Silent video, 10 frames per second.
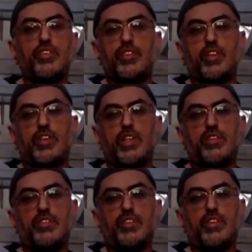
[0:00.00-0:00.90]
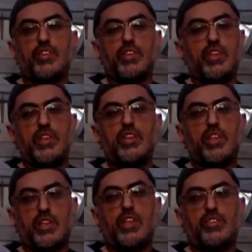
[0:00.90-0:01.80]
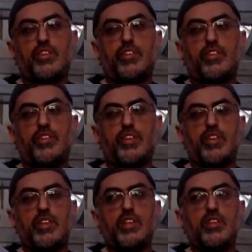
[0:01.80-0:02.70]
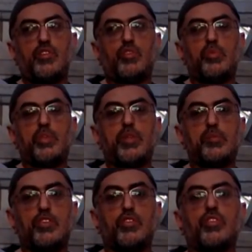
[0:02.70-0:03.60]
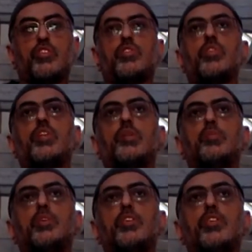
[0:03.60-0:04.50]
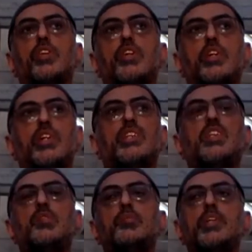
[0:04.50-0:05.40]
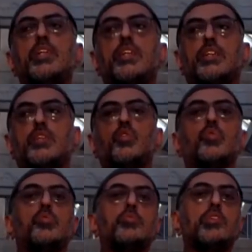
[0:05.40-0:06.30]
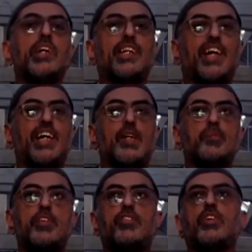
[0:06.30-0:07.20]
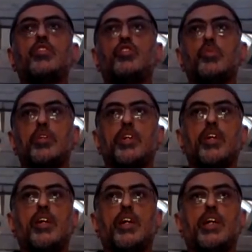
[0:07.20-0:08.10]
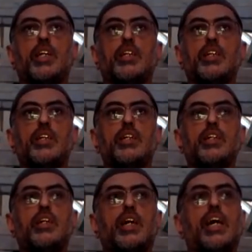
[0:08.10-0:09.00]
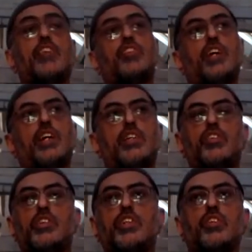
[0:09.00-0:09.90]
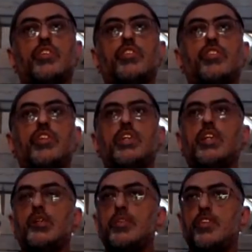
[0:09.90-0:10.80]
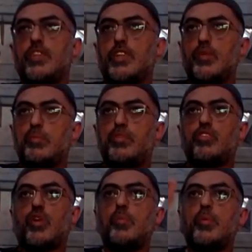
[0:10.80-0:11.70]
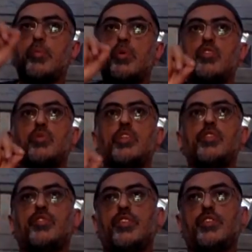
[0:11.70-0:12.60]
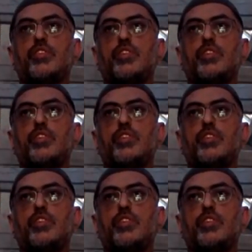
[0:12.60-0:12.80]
this in a class this year, somebody misunderstood that point. It didn't mean that there was an ayah missing in some ayah, extra ayah in others. It means that the stopping points were different.